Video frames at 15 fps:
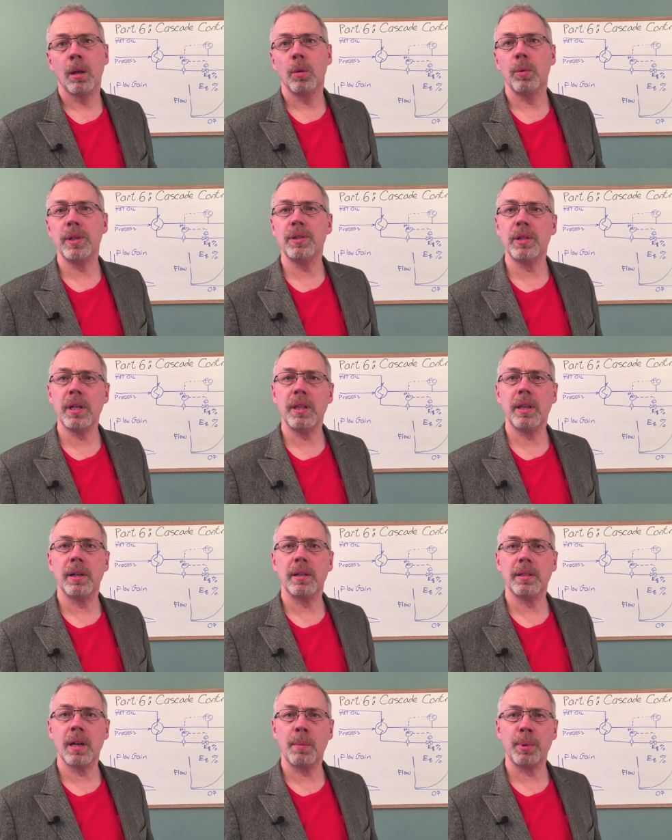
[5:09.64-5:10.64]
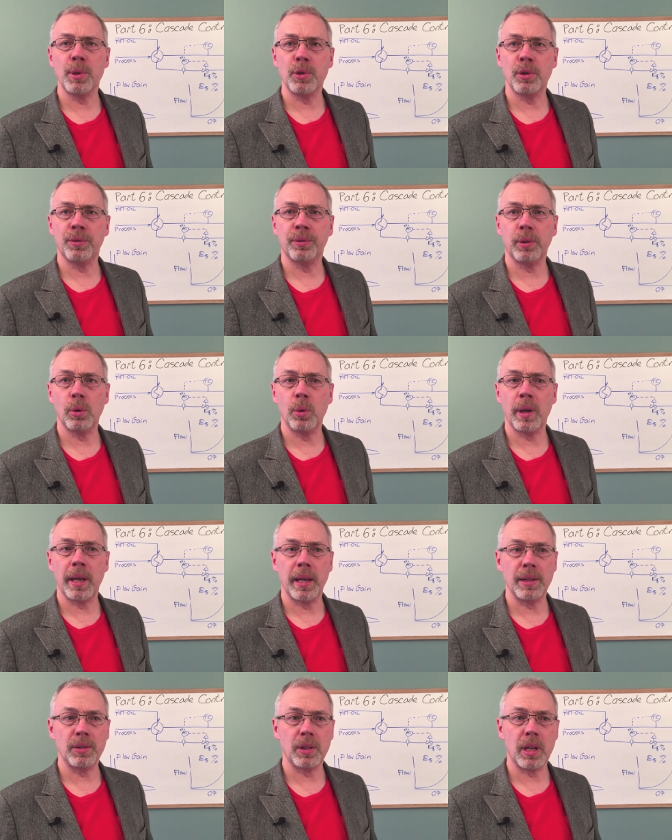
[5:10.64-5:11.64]
We see that a temperature flow
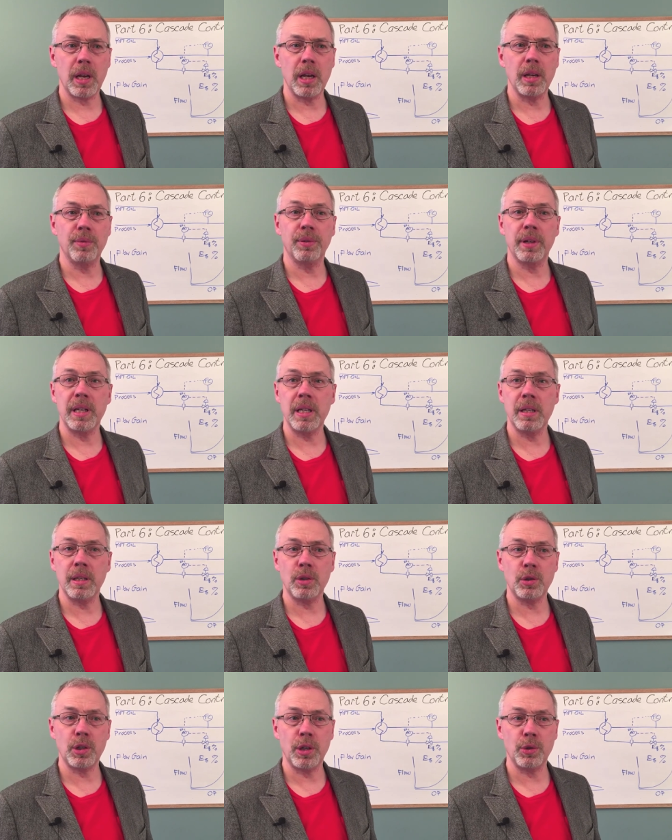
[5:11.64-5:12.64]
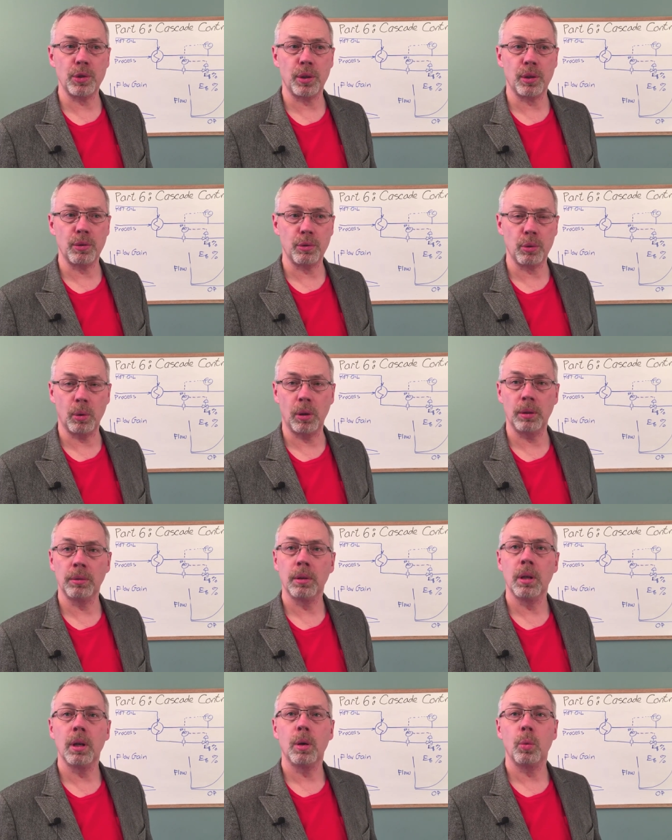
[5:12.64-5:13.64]
cascade for heat exchanger control,
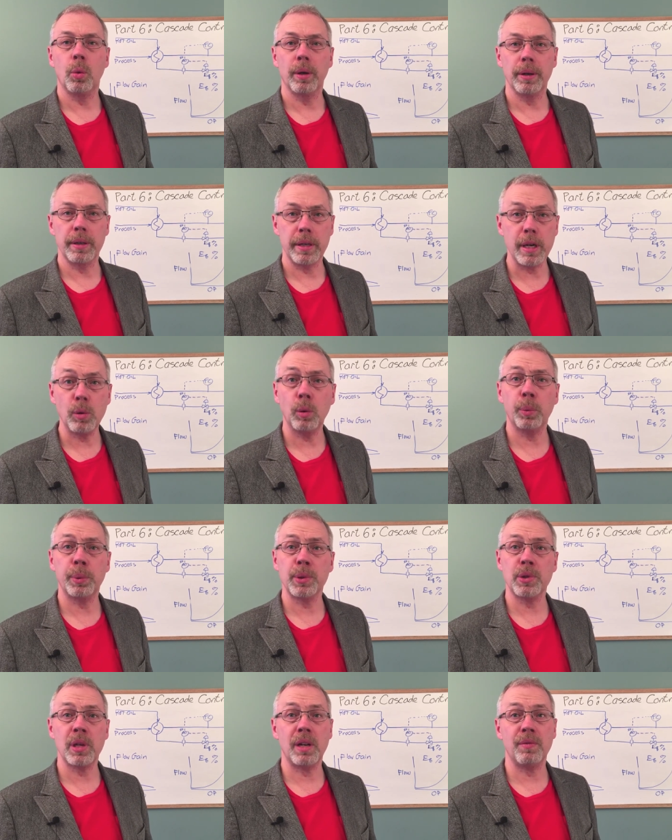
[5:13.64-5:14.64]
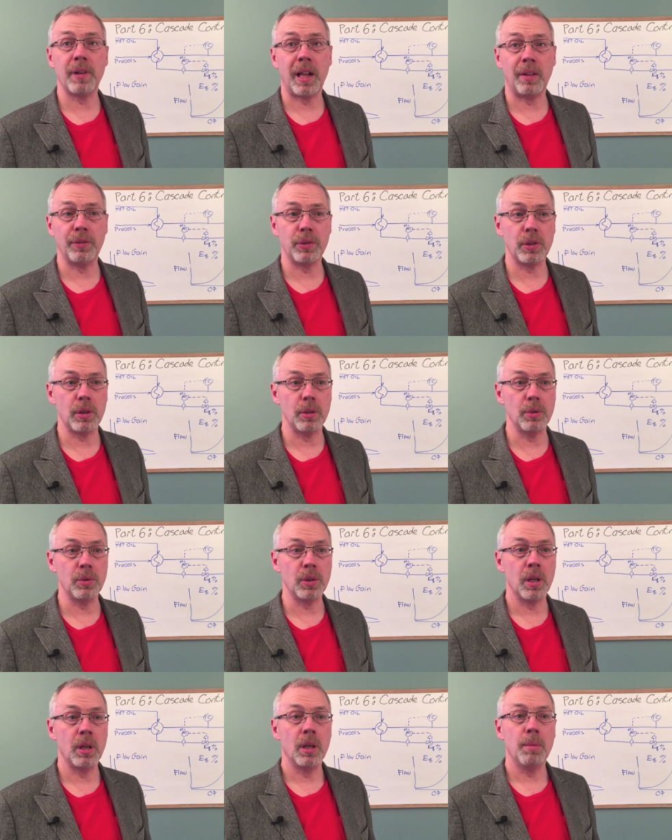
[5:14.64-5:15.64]
where an equal percent valve is
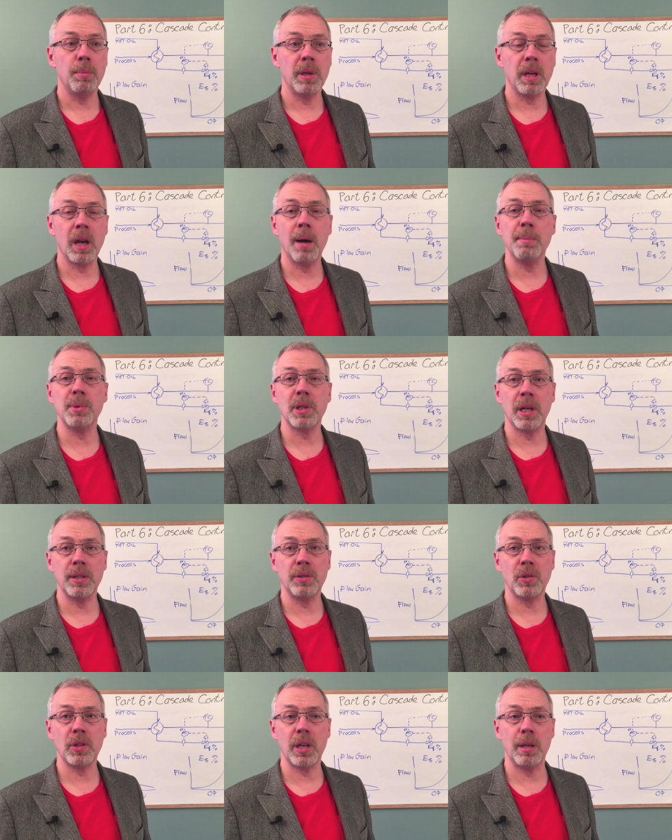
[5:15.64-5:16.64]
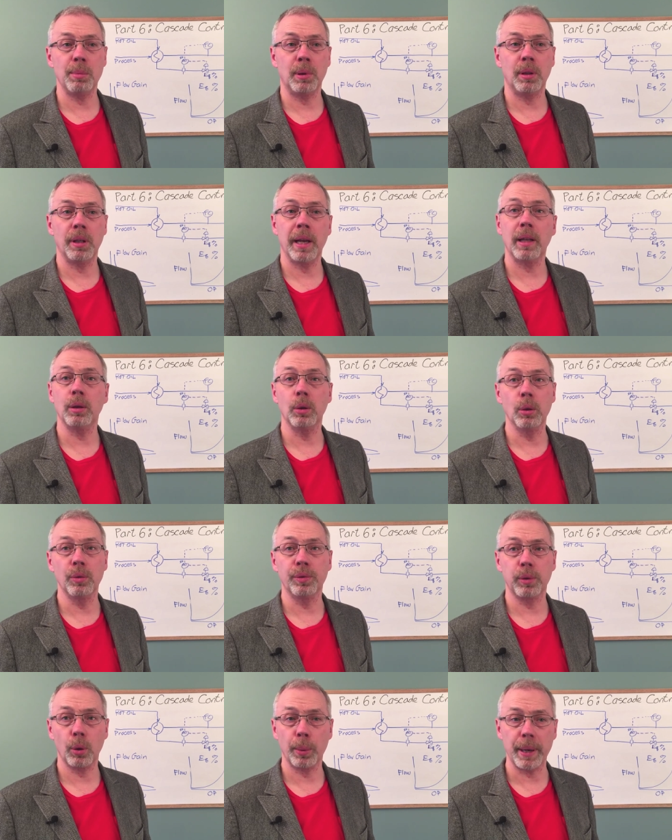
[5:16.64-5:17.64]
used, becomes unstable at low
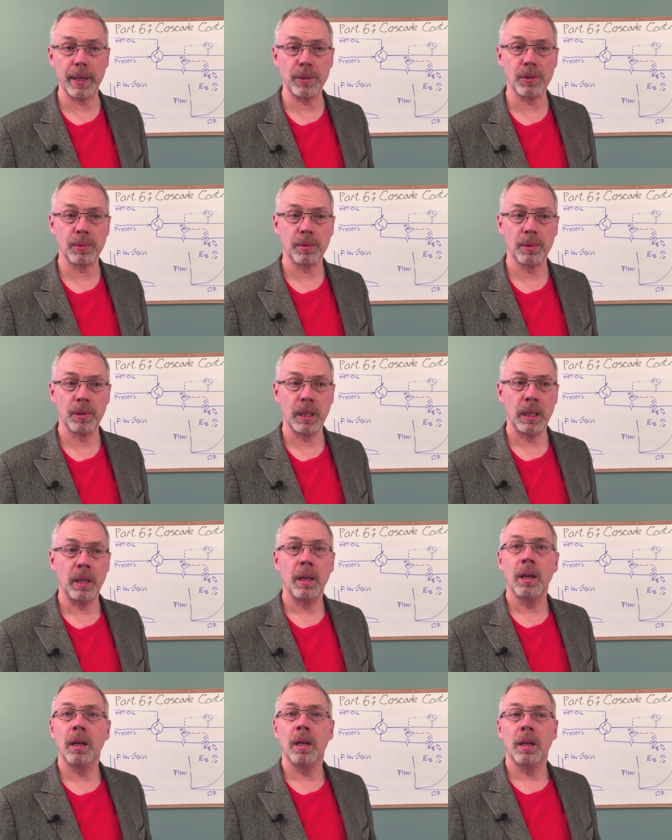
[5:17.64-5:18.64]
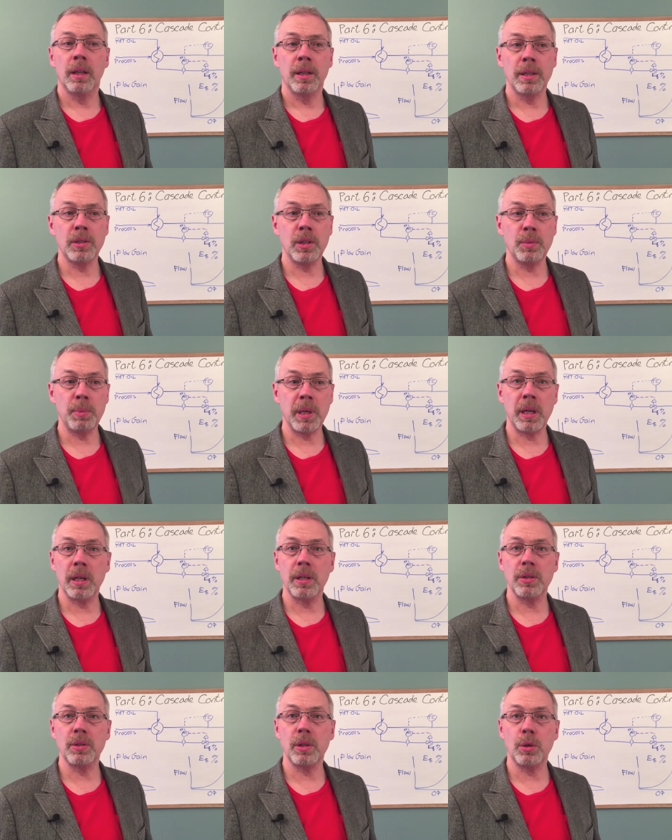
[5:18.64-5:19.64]
flow rates. This is
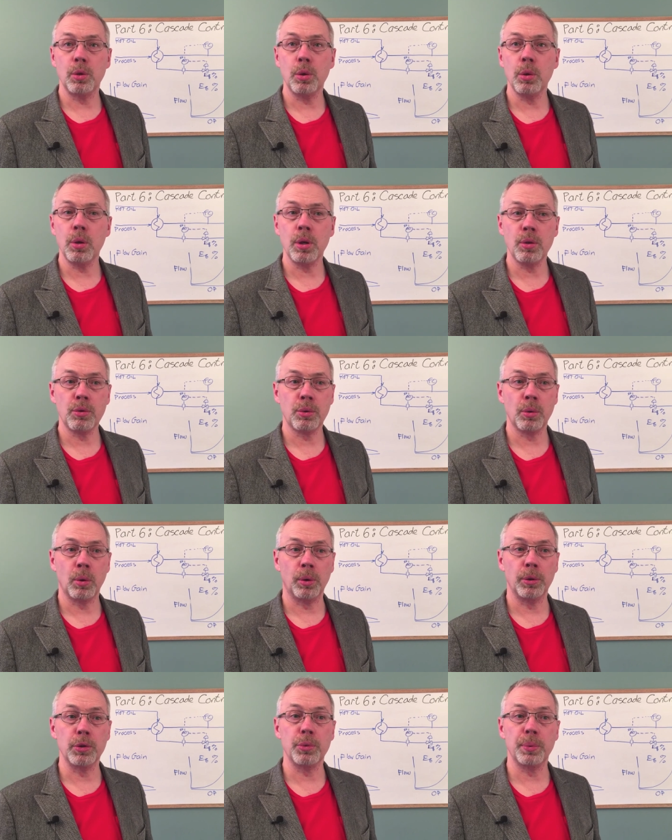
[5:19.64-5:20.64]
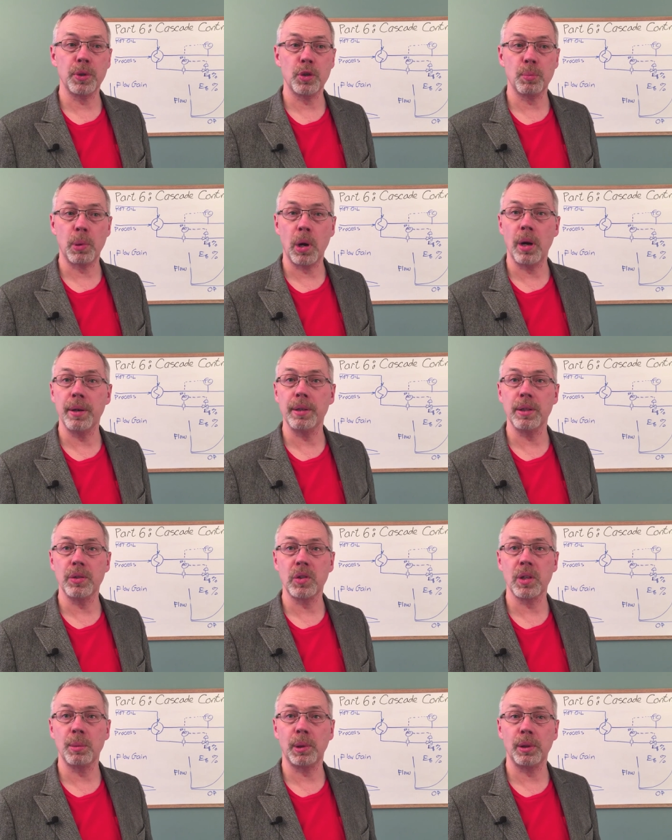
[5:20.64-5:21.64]
because the two controllers respond in
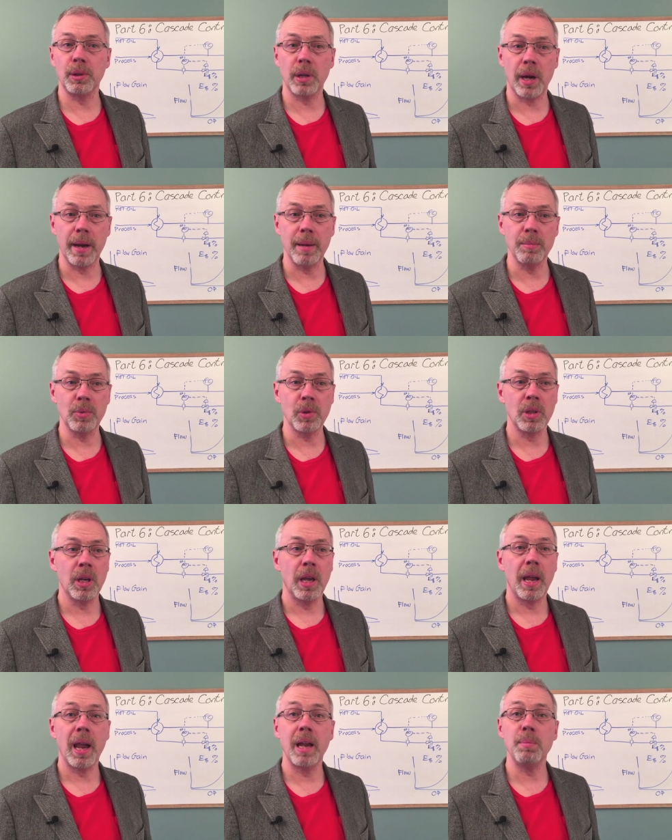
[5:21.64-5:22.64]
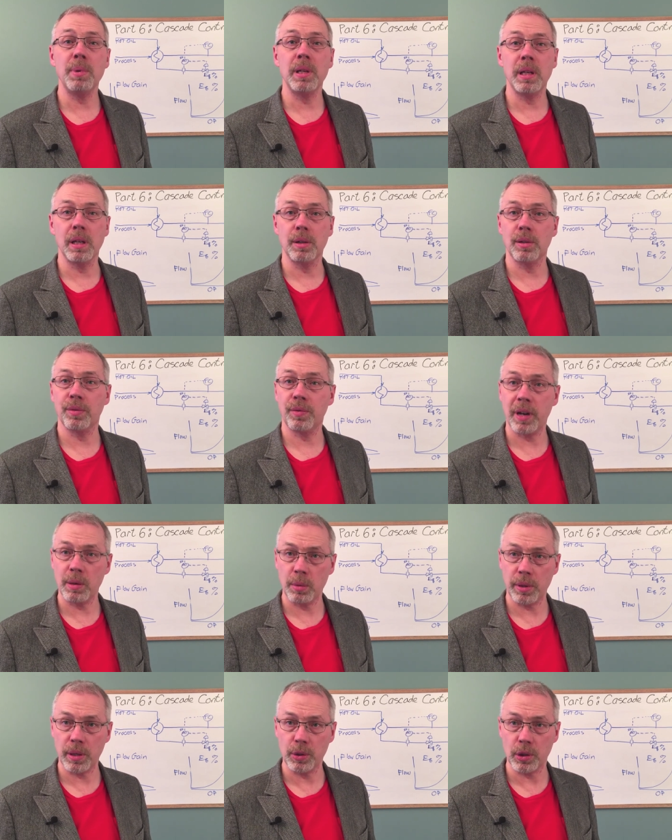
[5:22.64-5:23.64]
similar times and begin to fight
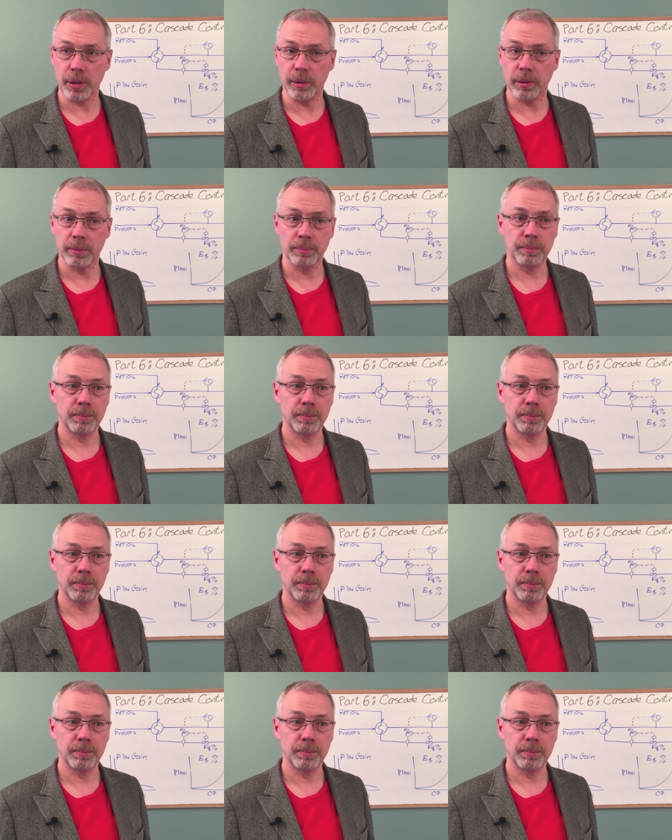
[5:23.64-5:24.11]
with each other.